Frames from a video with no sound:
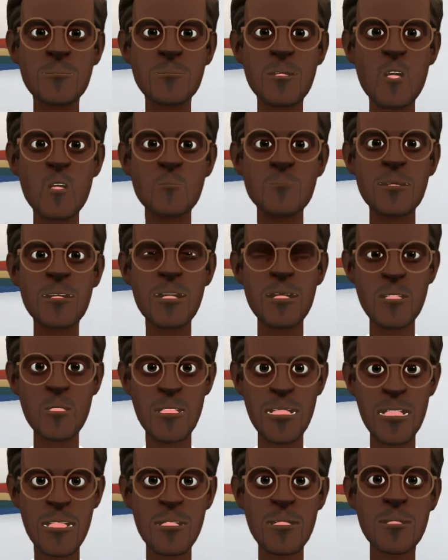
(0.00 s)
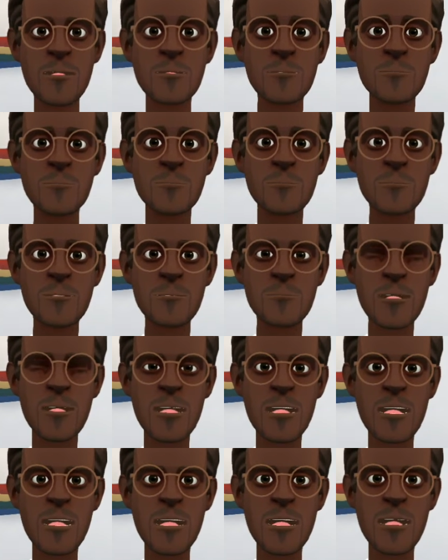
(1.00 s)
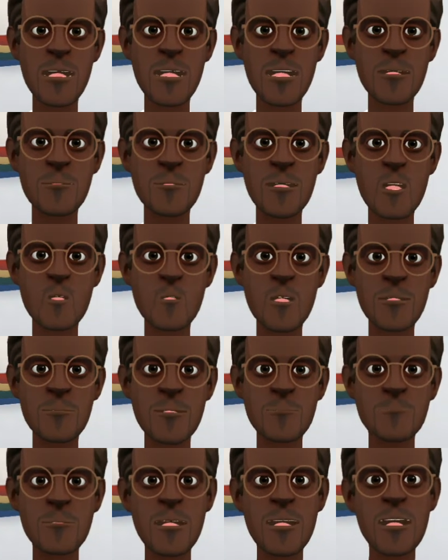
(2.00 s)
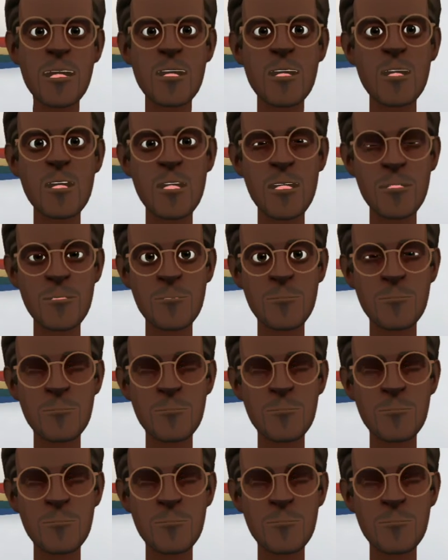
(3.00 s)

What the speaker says: On macOS, some recognition problems may occur.